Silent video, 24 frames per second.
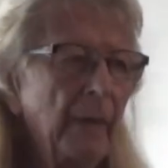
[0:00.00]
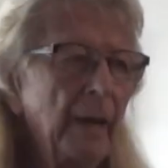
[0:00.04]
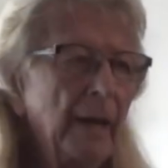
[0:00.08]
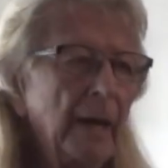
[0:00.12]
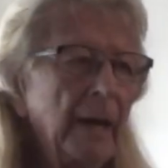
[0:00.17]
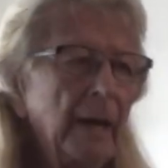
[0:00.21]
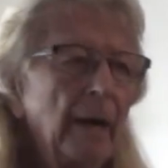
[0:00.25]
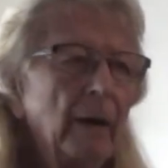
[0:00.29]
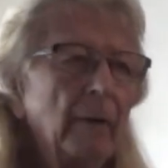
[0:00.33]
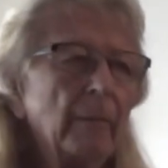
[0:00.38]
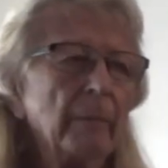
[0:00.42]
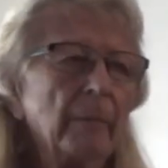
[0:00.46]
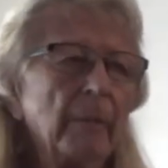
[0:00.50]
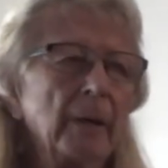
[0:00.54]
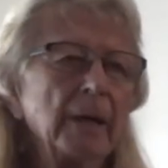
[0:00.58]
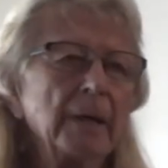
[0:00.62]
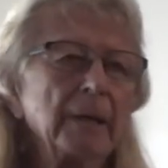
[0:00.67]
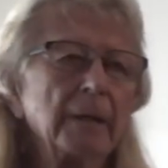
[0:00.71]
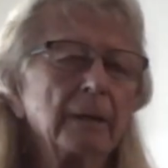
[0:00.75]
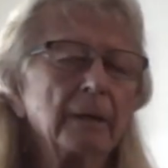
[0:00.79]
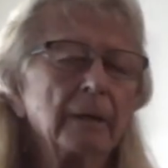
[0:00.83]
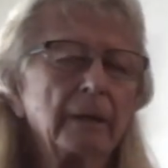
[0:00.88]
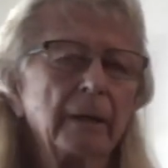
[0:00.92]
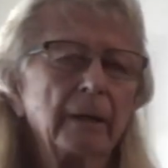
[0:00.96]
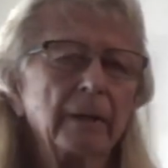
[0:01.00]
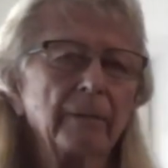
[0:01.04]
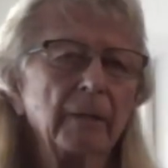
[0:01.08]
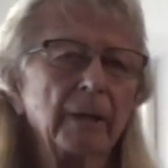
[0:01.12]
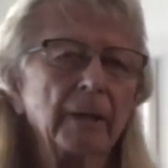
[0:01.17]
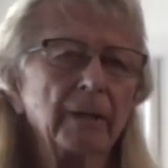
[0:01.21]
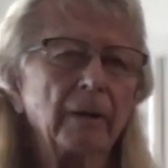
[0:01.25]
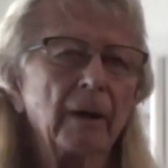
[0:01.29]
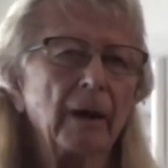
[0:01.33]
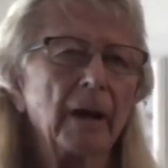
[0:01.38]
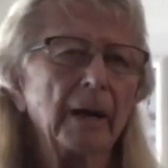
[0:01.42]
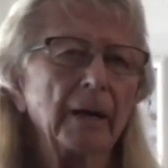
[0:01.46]
how much of
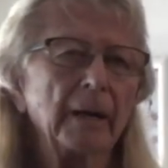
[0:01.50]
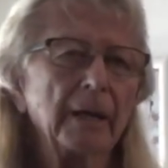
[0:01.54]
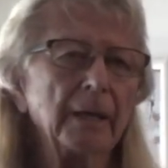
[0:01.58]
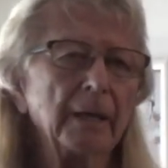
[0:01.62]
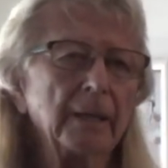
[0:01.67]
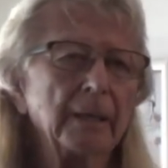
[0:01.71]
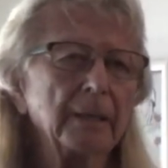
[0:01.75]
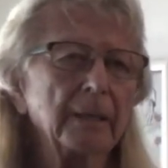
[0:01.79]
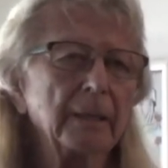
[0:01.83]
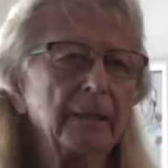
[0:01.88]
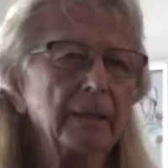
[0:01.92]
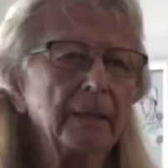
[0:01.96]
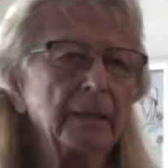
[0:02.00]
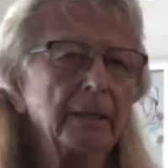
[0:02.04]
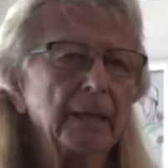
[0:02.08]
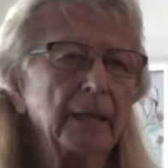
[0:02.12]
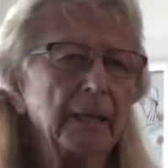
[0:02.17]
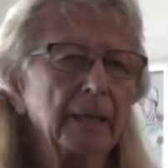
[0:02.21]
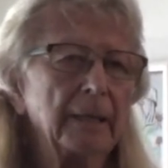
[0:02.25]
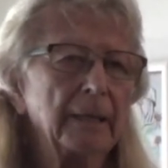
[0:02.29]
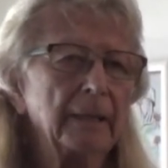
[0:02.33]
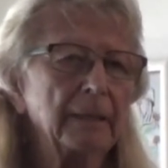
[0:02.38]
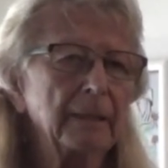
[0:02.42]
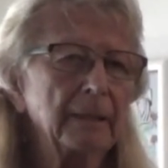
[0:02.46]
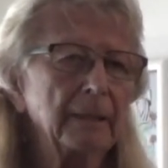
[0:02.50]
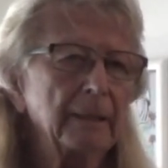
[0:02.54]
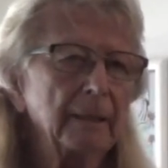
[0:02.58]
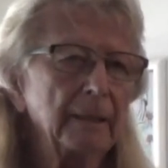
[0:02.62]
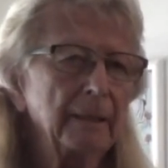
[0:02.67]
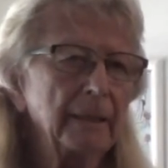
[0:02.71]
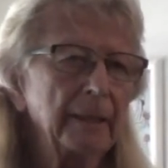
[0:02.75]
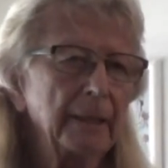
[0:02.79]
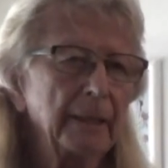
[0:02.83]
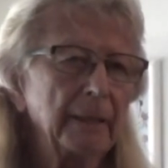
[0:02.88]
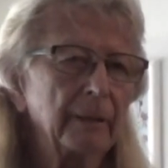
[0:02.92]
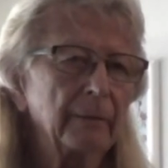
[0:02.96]
the knowledge that
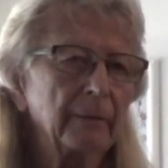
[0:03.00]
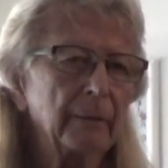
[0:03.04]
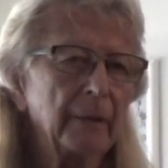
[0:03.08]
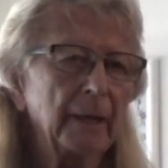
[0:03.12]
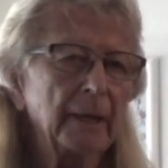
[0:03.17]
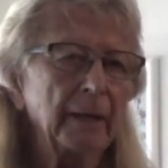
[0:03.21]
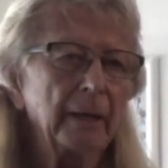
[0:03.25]
here